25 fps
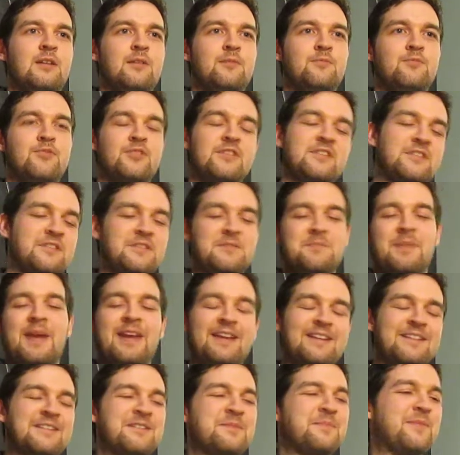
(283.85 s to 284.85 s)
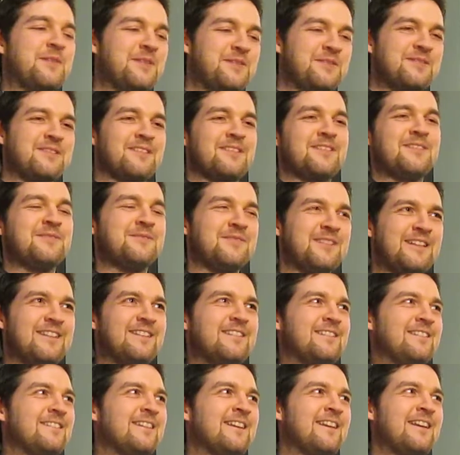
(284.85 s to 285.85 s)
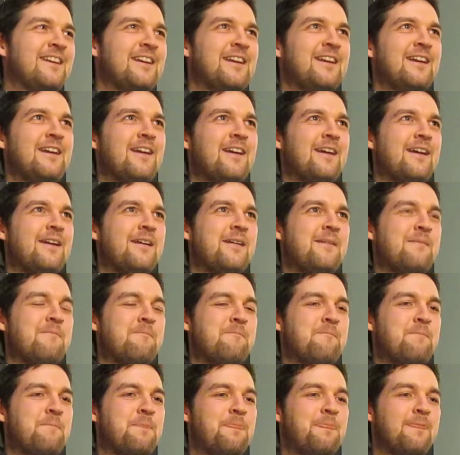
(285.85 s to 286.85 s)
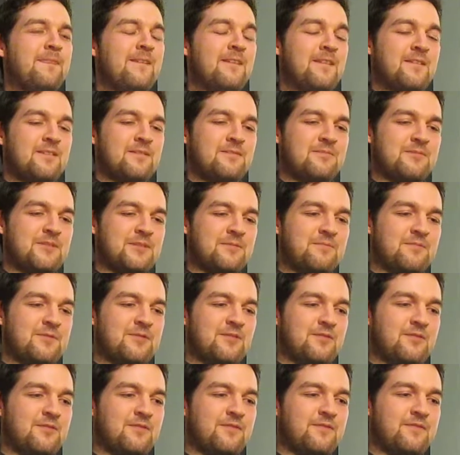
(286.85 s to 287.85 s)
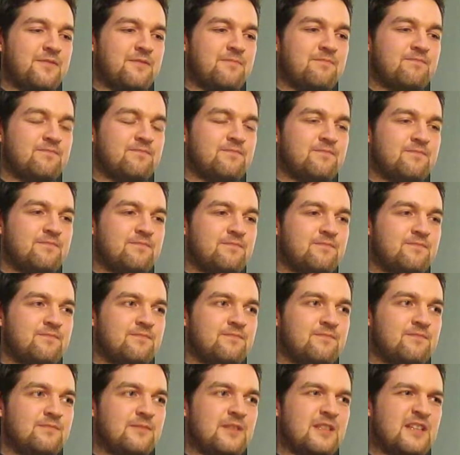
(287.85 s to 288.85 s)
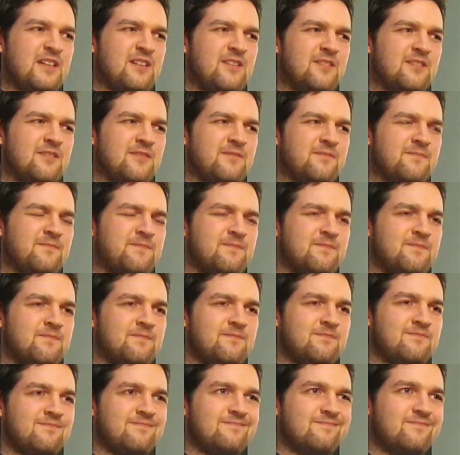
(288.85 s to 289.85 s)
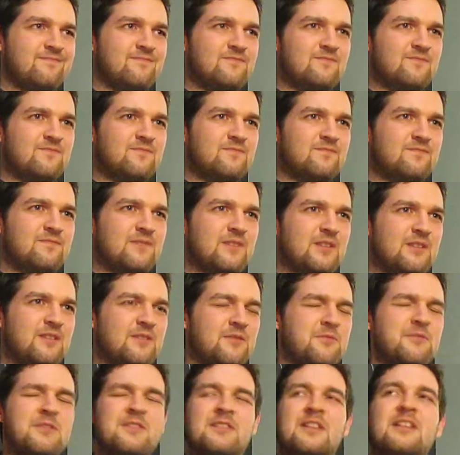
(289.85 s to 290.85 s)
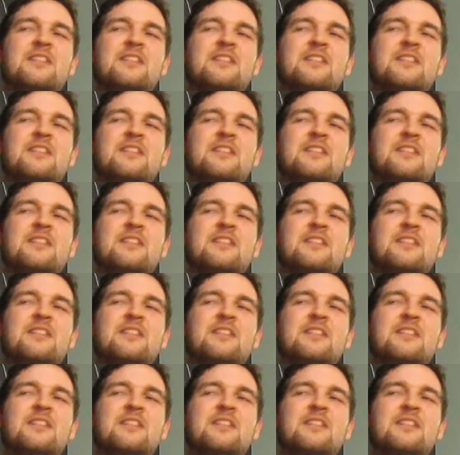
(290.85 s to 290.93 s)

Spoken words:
prisoners banging spoons on them, just sort of a kind of, I don't want to say